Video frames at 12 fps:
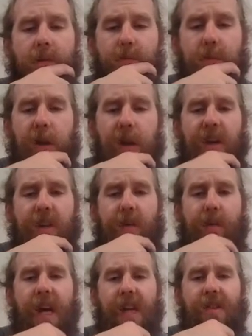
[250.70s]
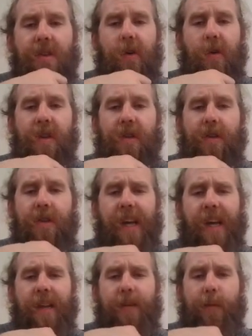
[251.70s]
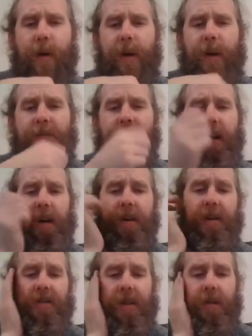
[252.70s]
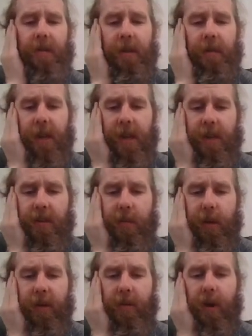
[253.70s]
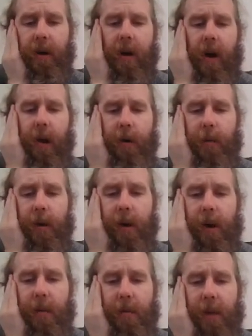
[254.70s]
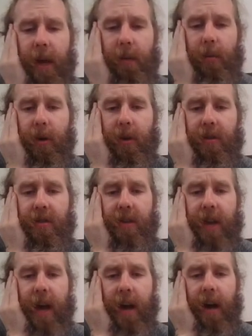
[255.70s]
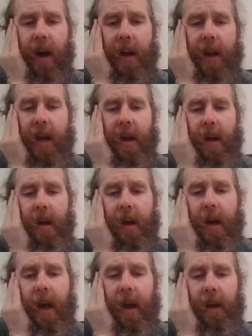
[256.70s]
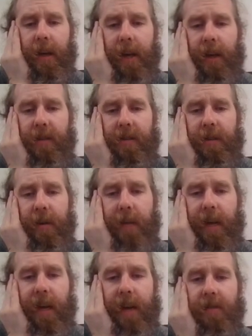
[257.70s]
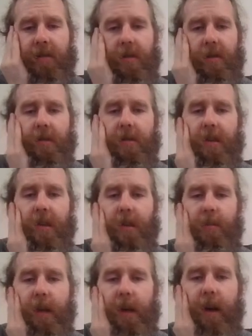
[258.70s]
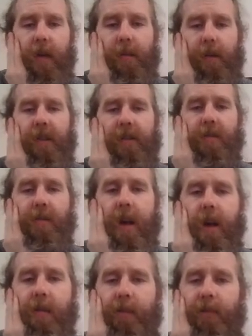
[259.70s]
middle-aged mechs going second is pretty unfair, because even if he just plays one card, we're going to be able to stack on it and get summoning. So he's going to bring out Blazeman.